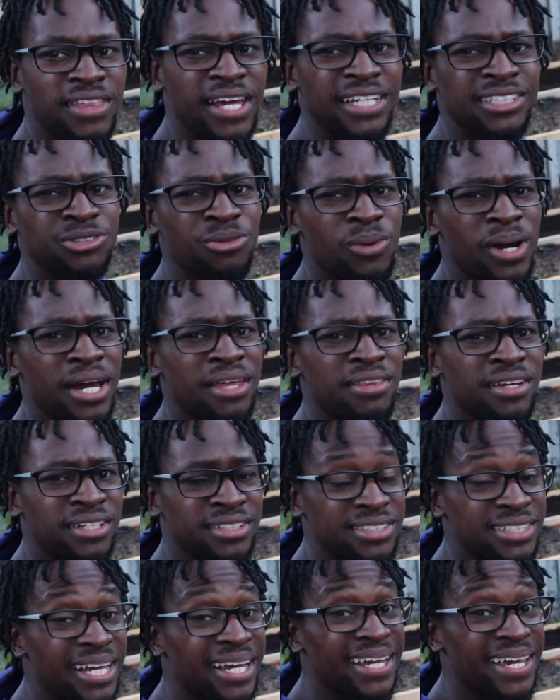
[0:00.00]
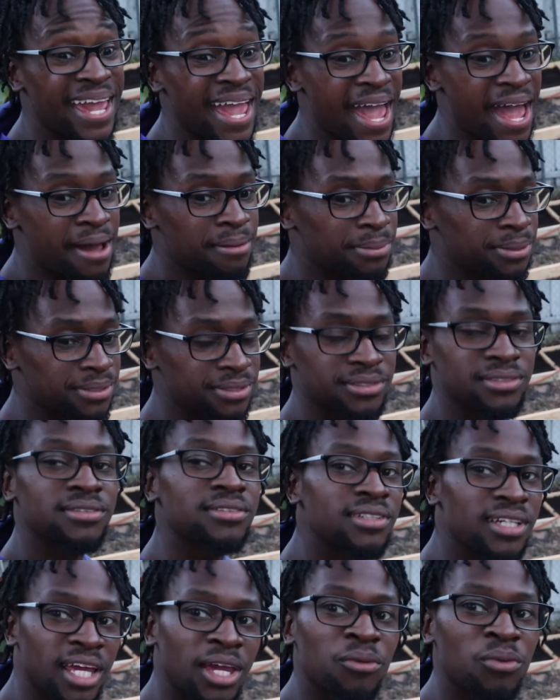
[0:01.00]
That's why there's that gap.
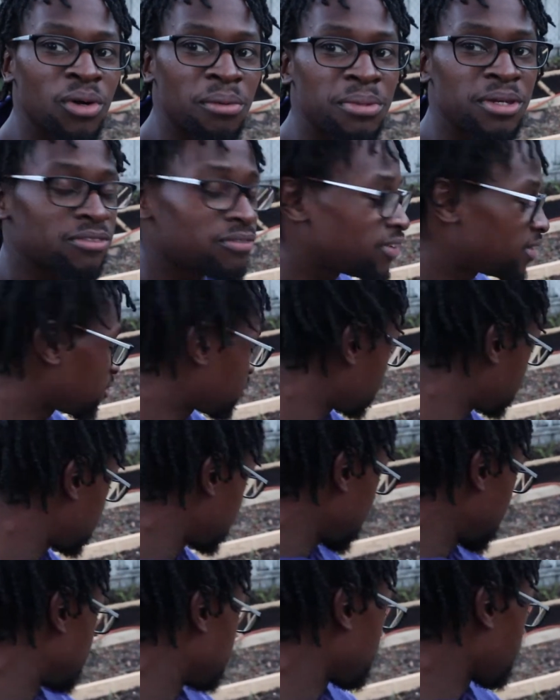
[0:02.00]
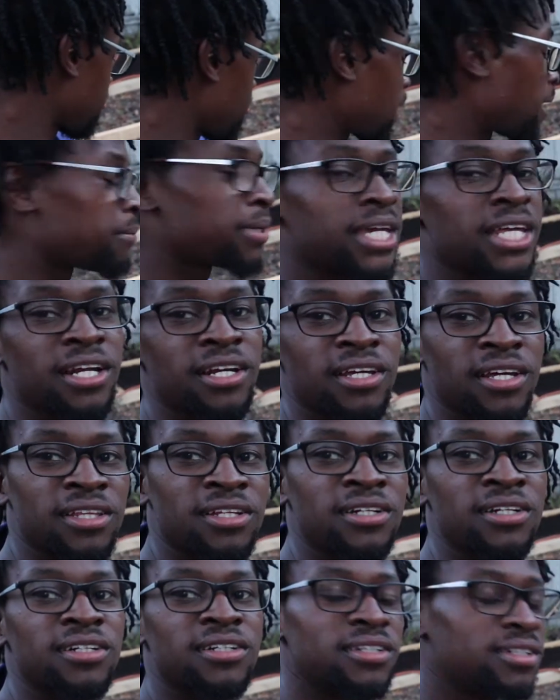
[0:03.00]
It will be filled. I'm gonna get
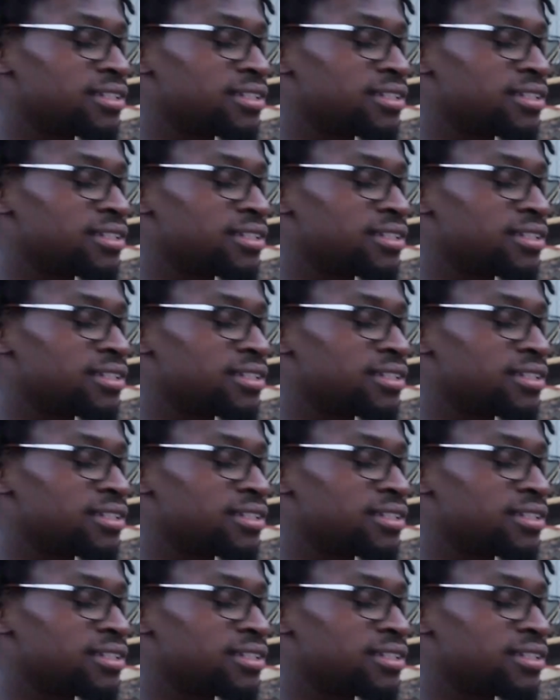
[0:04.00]
another,